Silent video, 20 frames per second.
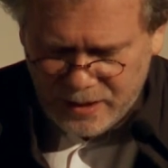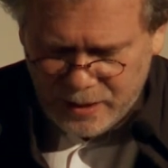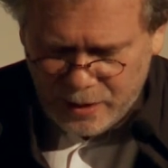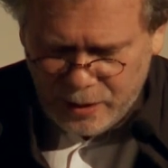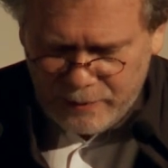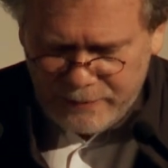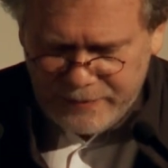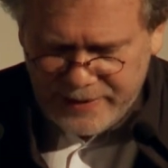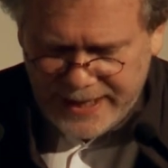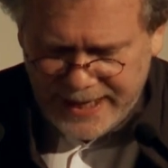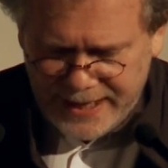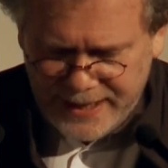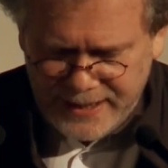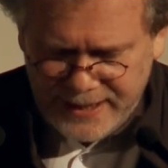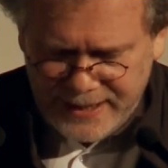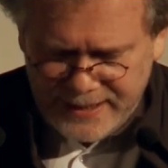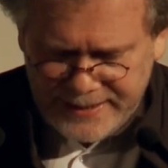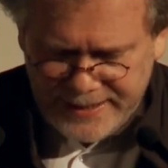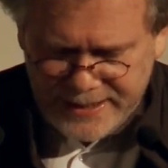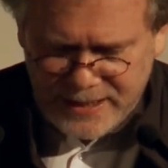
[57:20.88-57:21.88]
of any
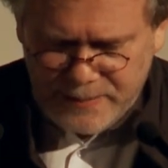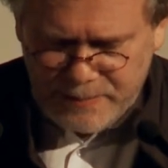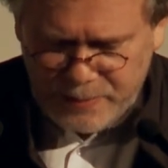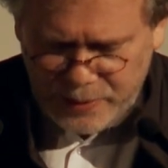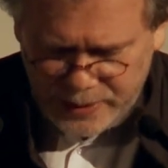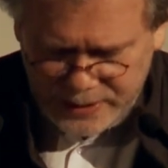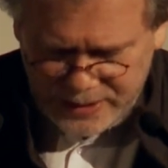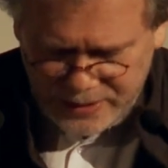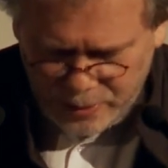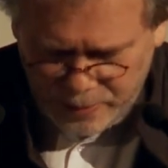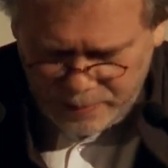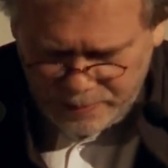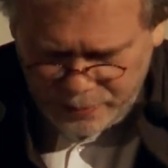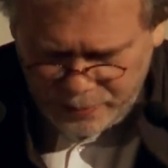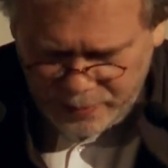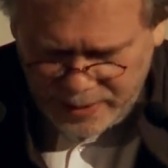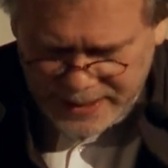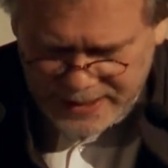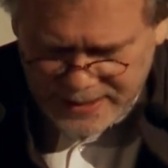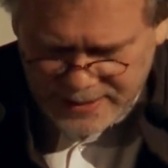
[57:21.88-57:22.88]
desperate
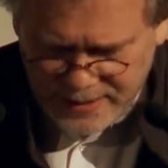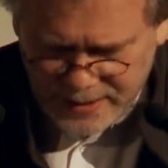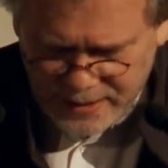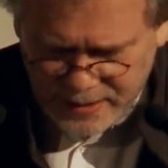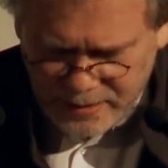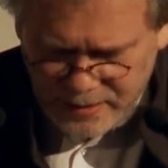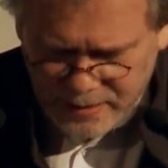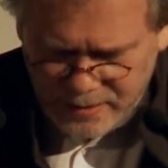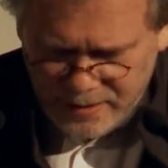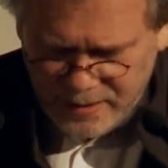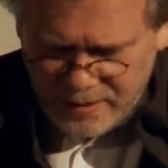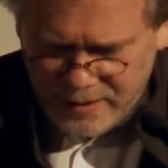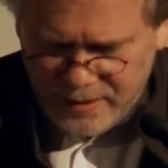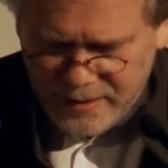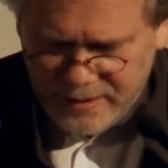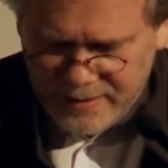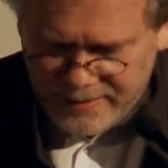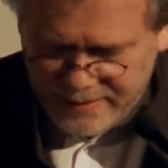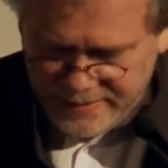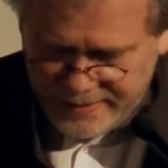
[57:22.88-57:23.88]
uprising.
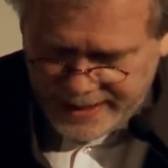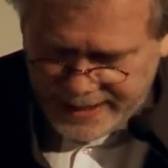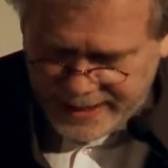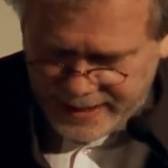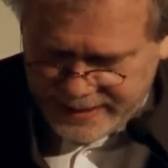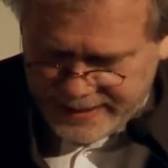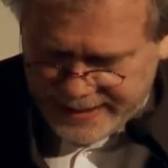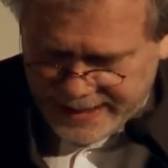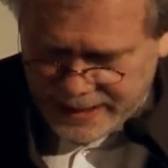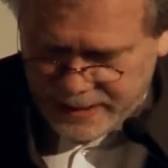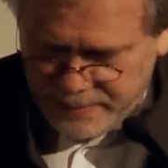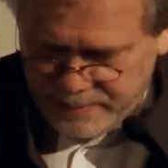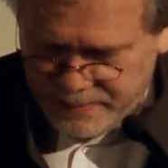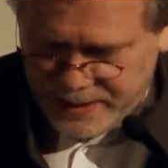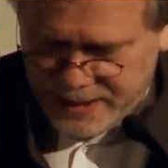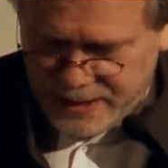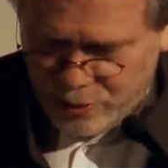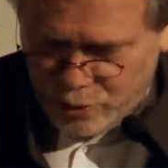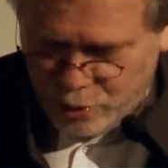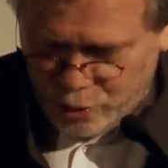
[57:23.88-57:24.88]
There can
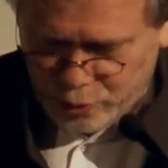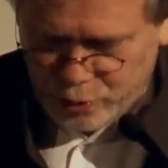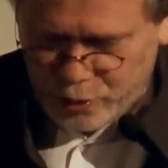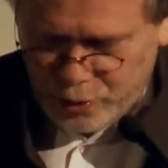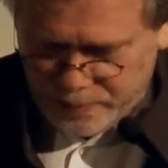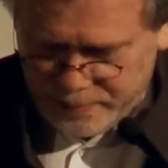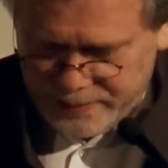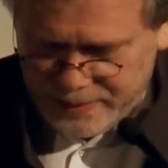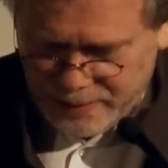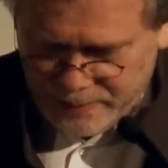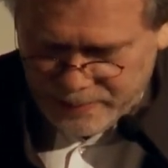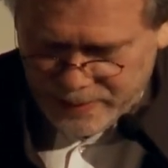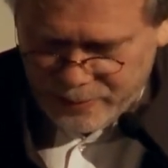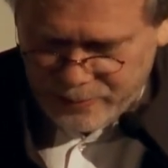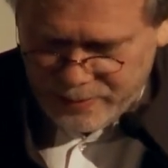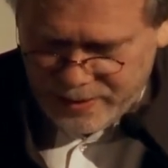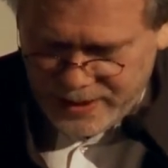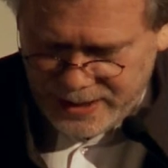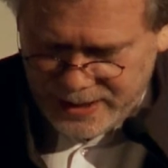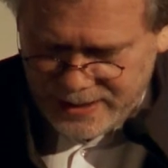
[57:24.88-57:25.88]
be no doubt
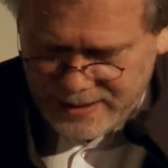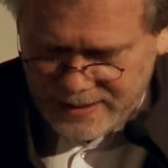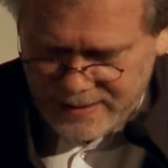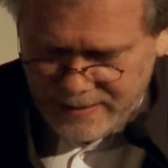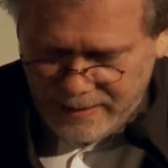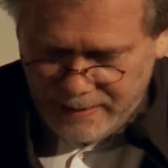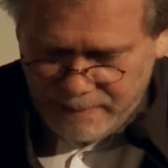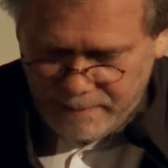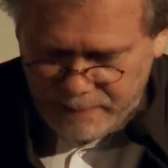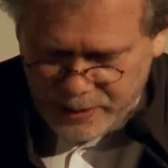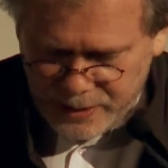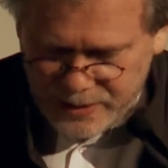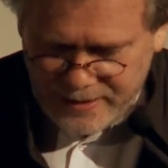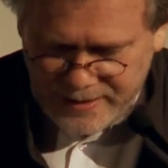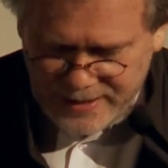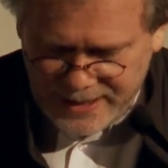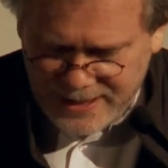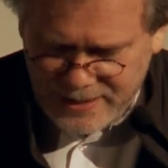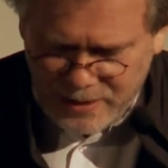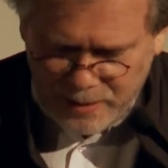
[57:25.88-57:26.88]
about this, but
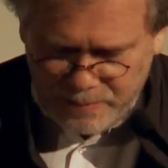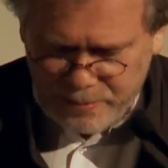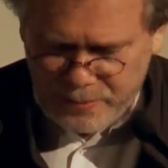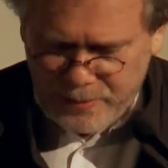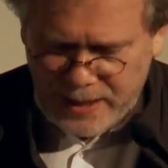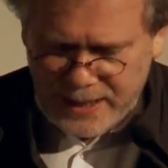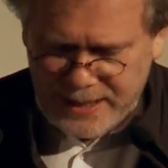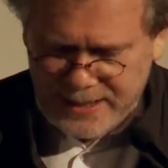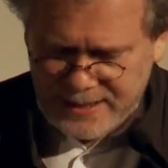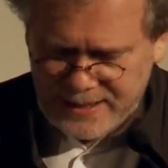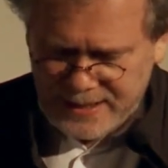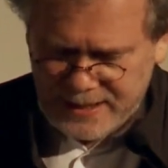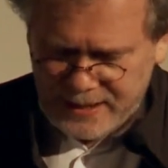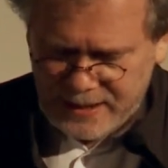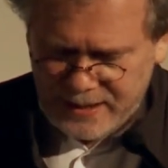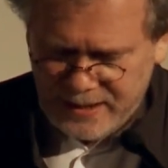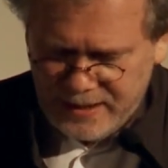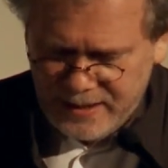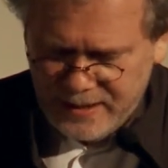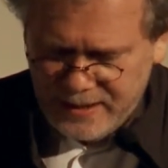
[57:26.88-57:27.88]
this uprising
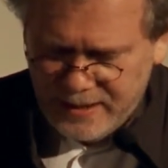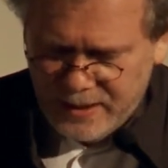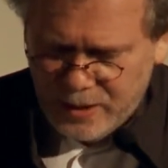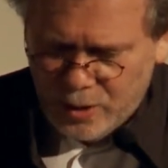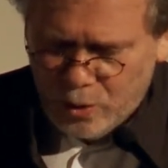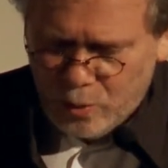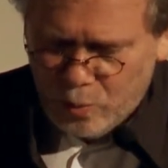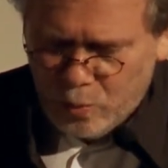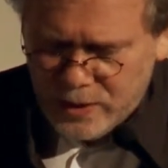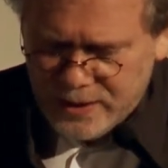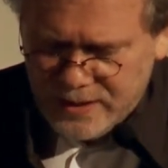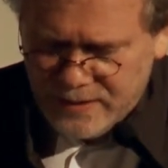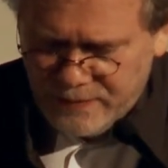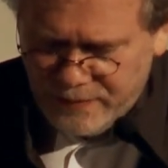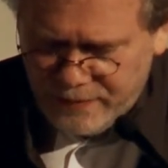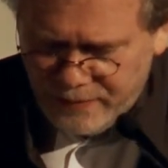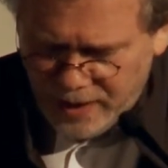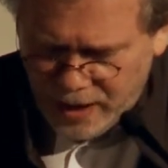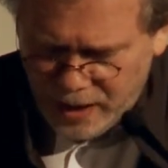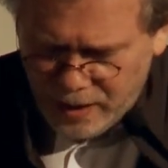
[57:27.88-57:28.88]
was
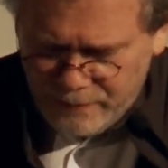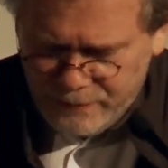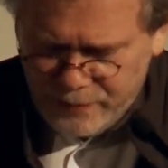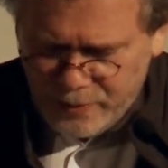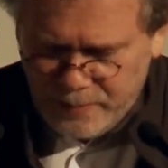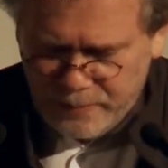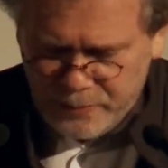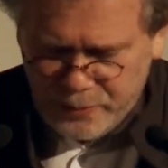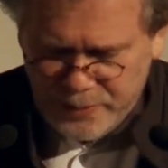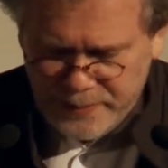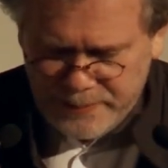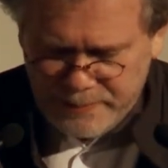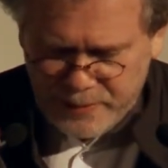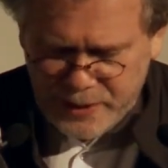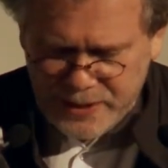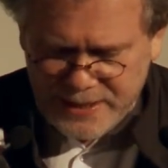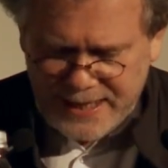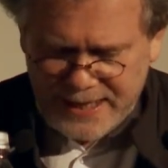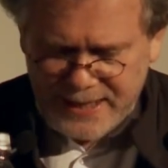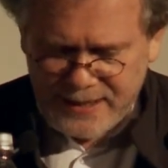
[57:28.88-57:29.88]
far from
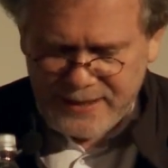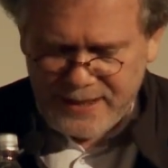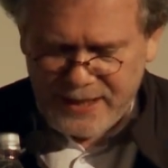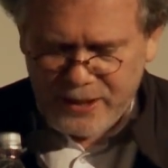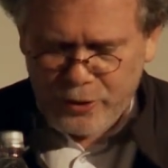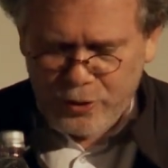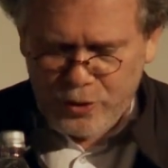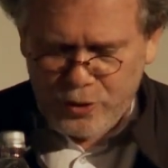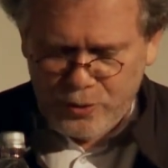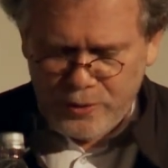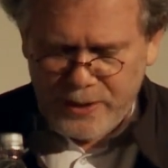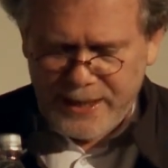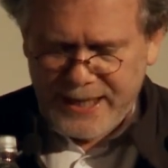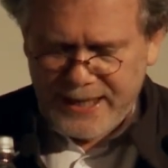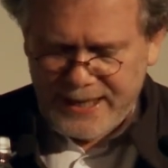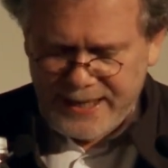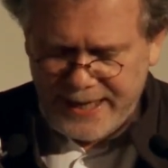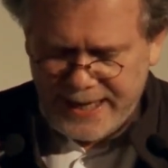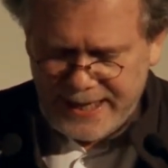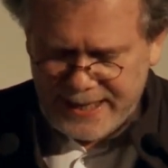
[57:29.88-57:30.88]
representing a unique
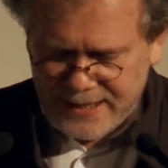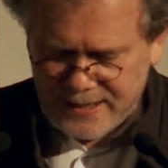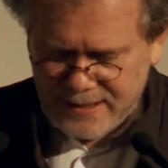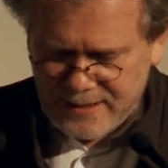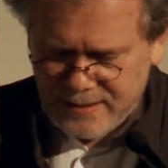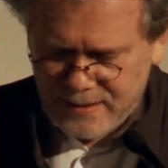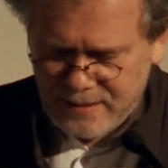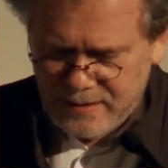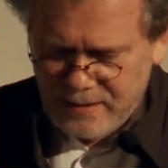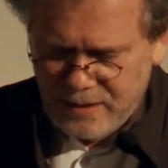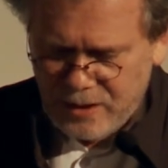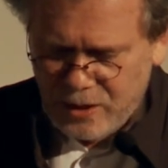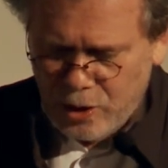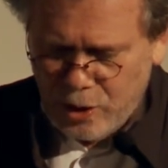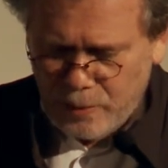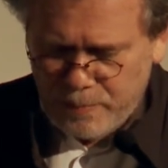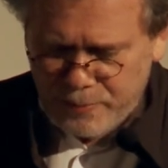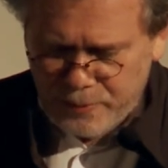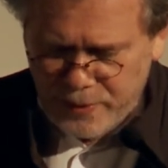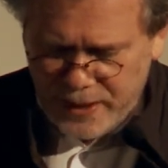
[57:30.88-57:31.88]
case.
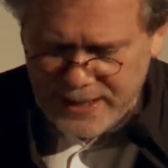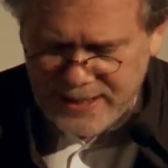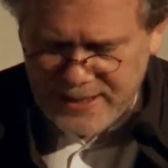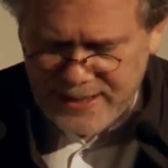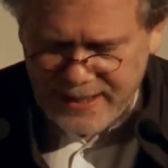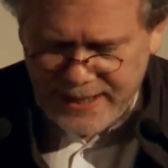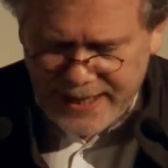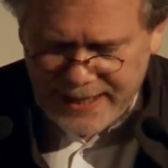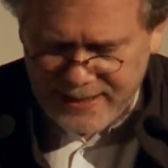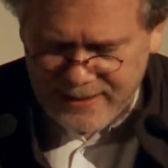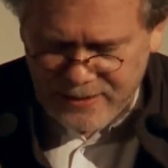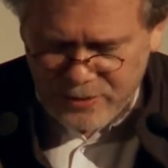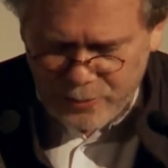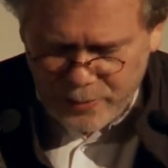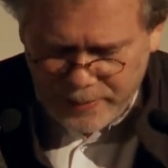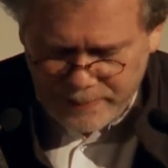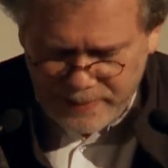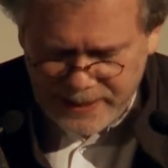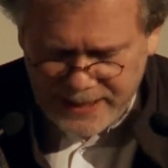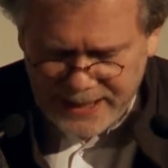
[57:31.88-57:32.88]
Uprising at
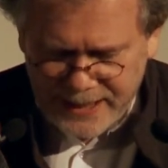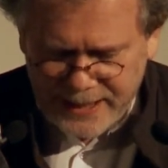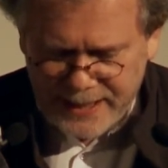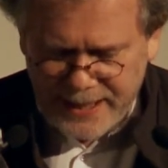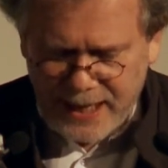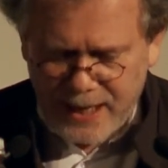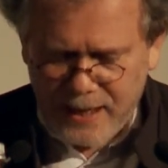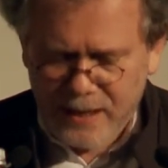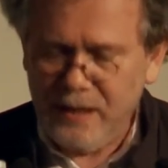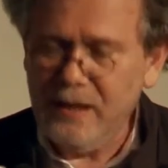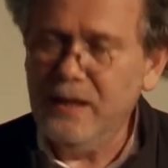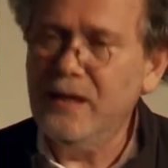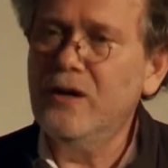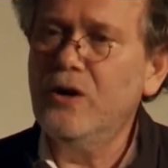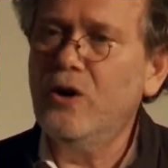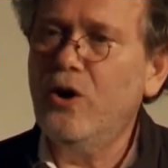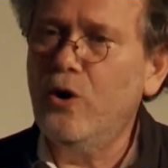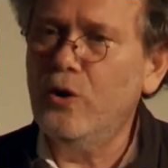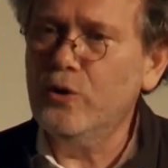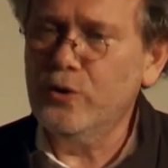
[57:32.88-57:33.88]
Treblinka,
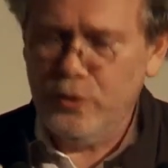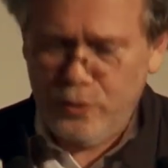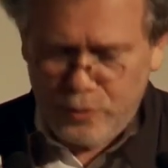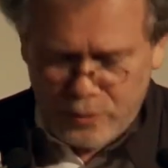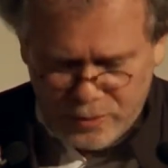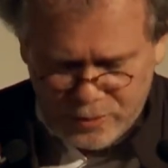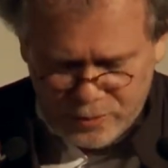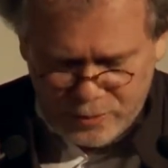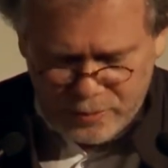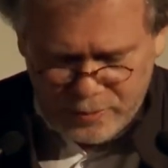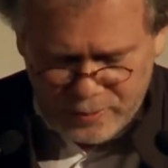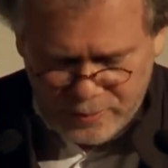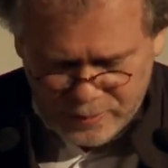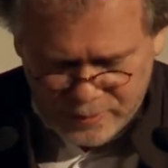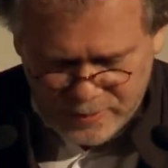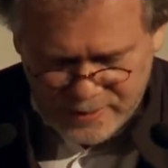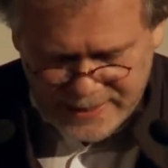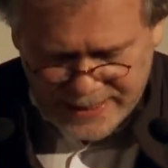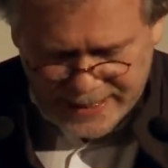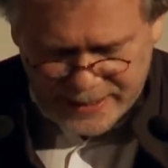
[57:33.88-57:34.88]
August
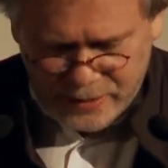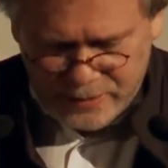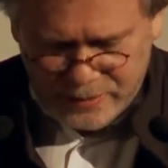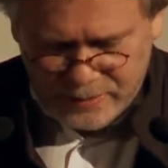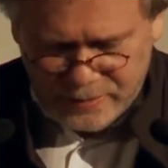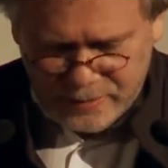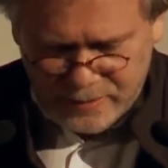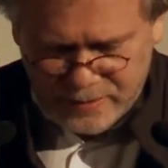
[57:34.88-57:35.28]
2nd,